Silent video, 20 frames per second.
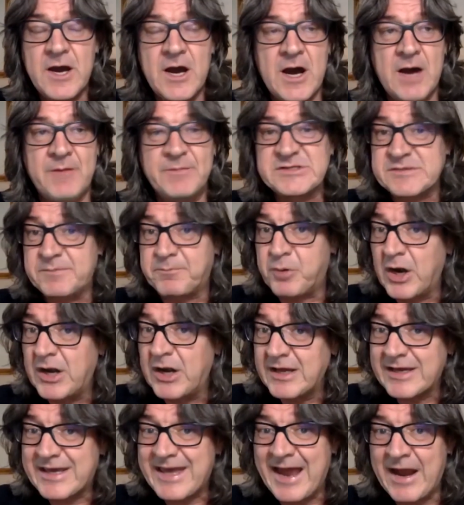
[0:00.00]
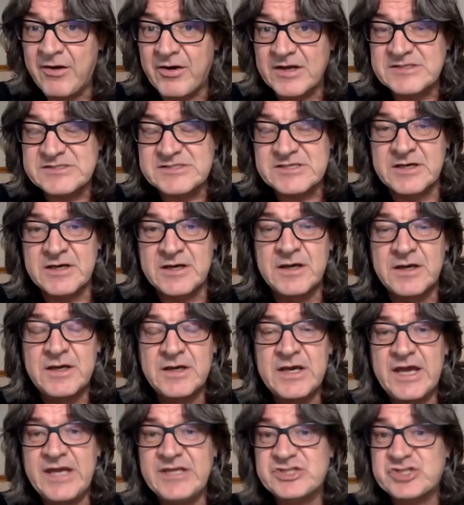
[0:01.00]
He's a brilliant character.
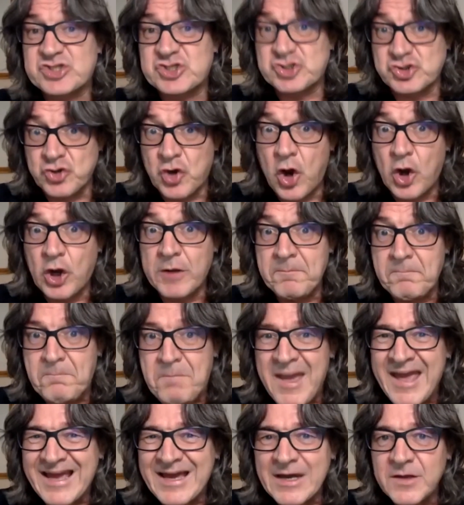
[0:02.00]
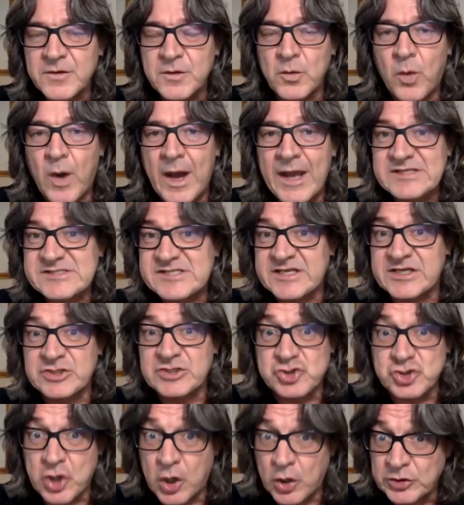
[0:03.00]
He's strong and big at the weight. He
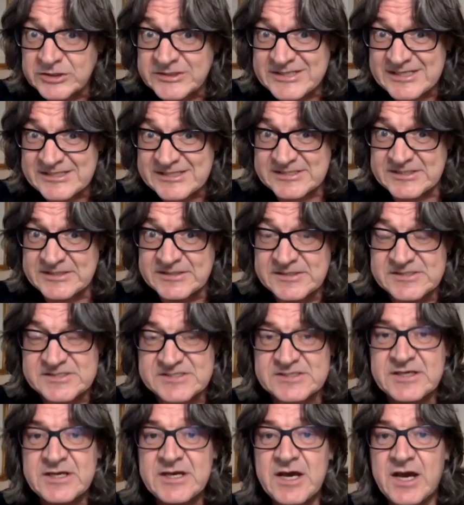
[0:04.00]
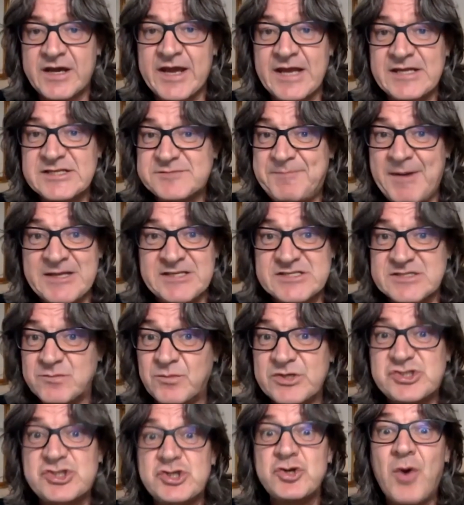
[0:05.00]
controlled the distance against Benson,
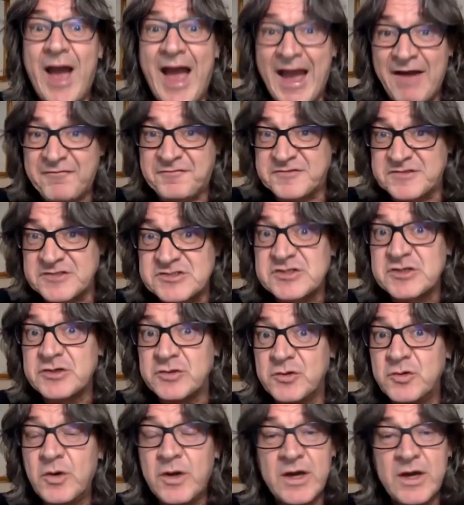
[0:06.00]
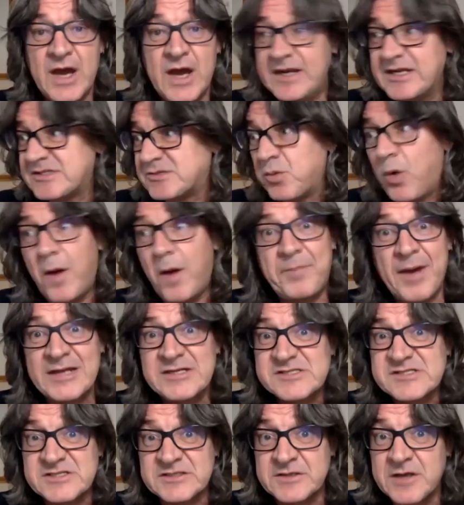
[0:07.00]
which have to do. And it's what
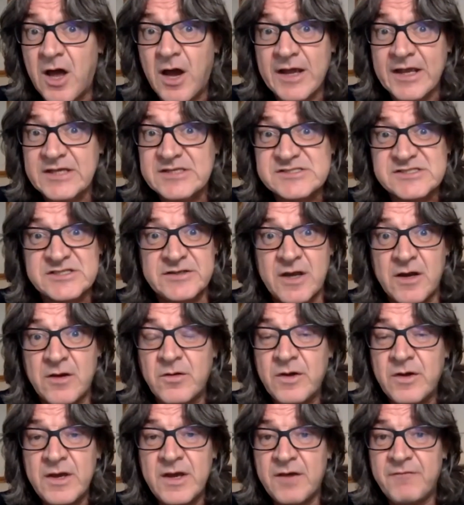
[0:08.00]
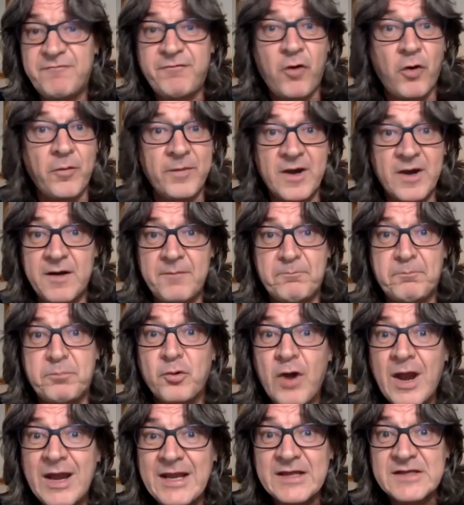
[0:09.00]
Benson likes, you know, former
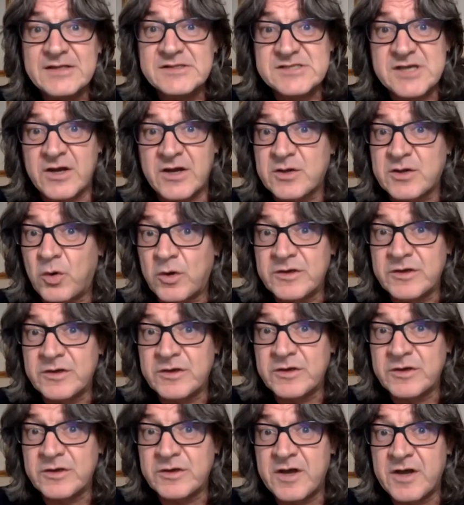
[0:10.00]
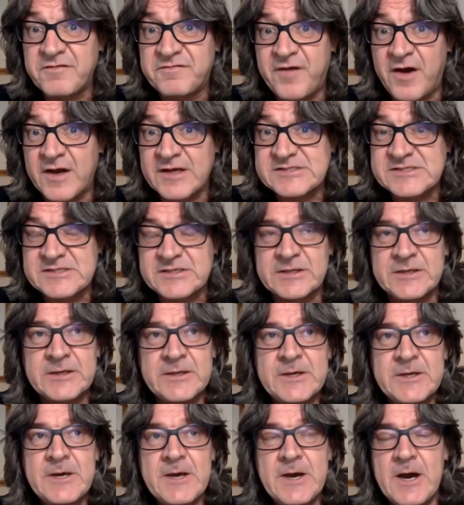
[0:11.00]
brilliant Taekwondo fighter.
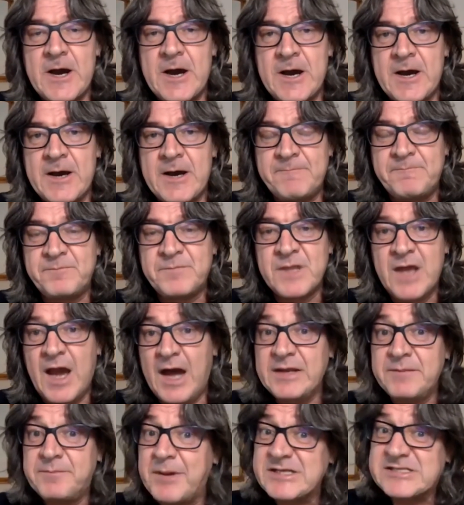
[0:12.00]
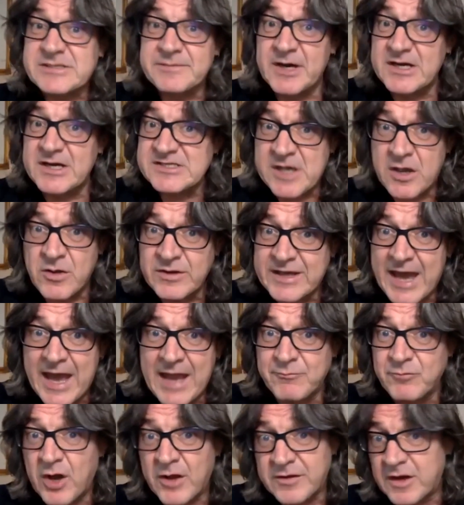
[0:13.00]
And he beat him at his own game,
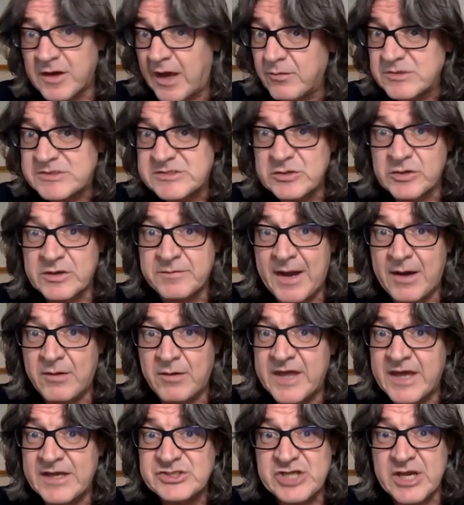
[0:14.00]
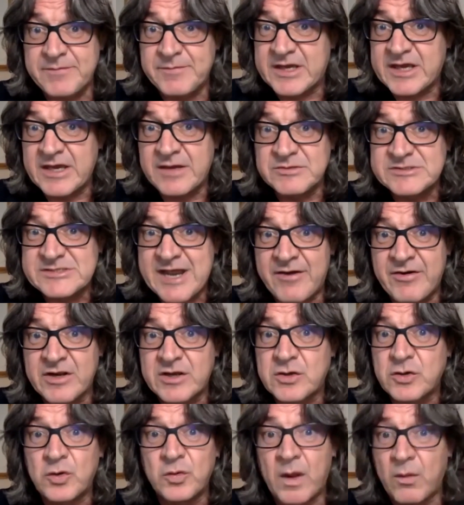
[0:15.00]
rather like we're talking about with A.J McKee with Darrion
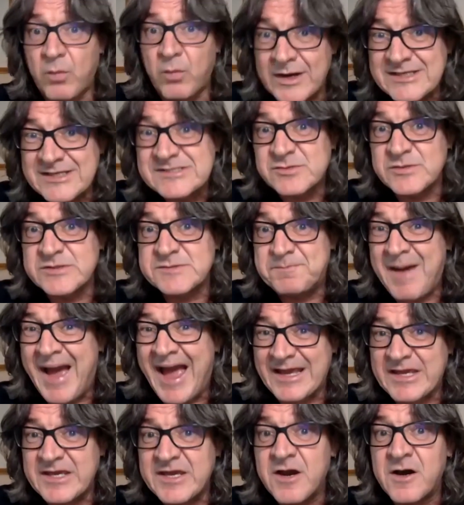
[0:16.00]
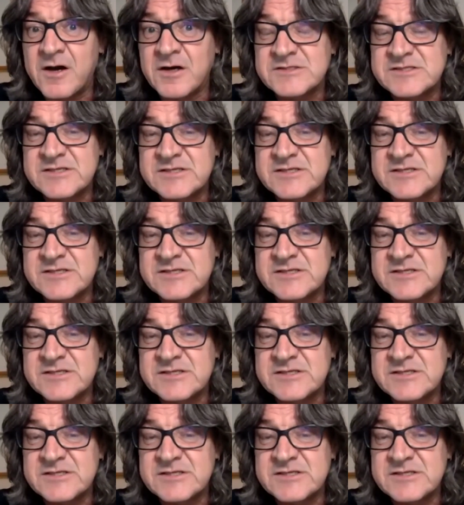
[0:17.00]
Caldwell, went into his backyard,